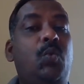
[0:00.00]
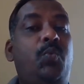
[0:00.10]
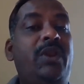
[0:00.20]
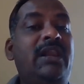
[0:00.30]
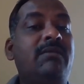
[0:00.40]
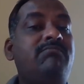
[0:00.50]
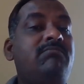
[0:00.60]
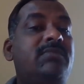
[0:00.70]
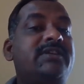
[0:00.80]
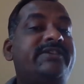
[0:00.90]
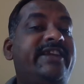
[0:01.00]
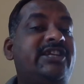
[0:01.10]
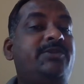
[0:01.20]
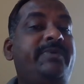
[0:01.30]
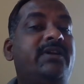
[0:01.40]
William
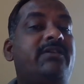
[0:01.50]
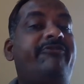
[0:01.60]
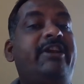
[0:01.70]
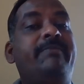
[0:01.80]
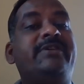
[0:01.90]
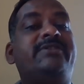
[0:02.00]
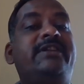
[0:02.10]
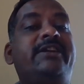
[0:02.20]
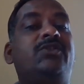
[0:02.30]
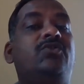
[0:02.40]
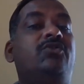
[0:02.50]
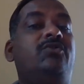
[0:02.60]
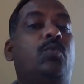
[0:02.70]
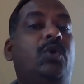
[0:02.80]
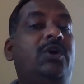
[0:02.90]
Shakespeare, famously
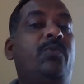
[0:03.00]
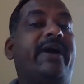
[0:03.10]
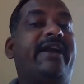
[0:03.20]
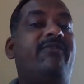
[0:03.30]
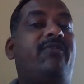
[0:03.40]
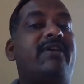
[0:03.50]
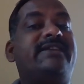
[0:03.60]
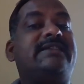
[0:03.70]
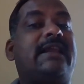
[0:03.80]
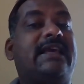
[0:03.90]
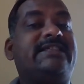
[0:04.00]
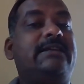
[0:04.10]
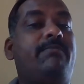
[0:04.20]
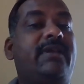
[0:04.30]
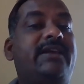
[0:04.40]
known worldwide for his
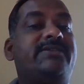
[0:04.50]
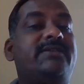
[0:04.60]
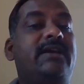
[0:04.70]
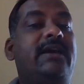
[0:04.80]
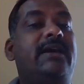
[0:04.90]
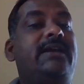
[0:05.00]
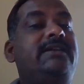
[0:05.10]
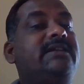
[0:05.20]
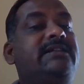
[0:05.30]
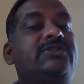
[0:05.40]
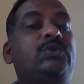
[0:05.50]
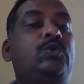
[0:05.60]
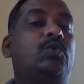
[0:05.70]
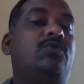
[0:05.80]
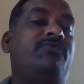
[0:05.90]
classic plays, is also
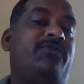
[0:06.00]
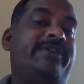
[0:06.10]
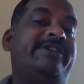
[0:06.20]
known for